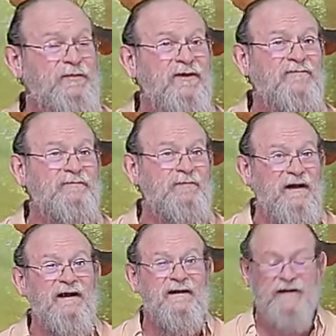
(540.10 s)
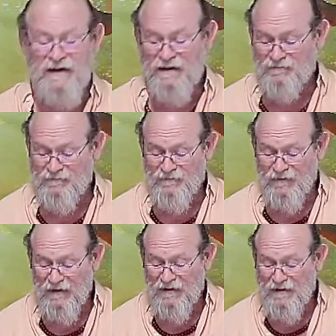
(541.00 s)
of polarity.
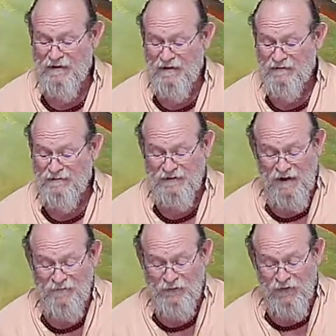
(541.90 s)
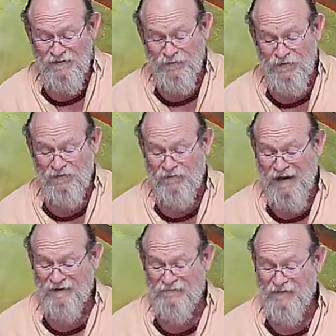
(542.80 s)
The same principle
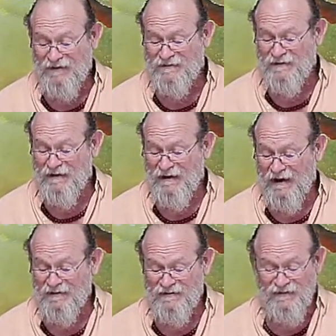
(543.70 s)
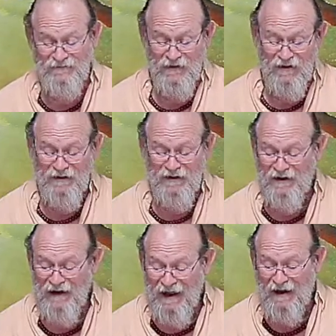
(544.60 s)
manifests in the case of
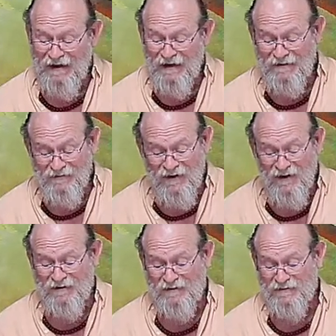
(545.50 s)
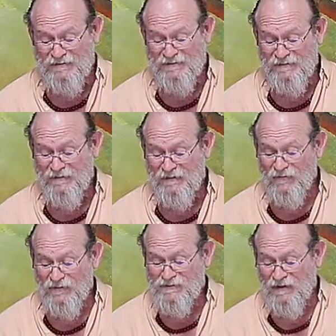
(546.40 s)
light and darkness,
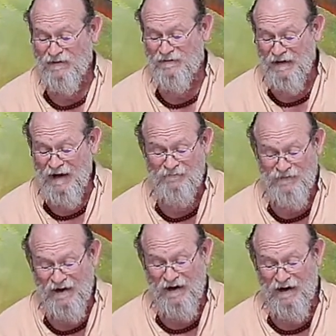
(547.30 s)
which are the same thing,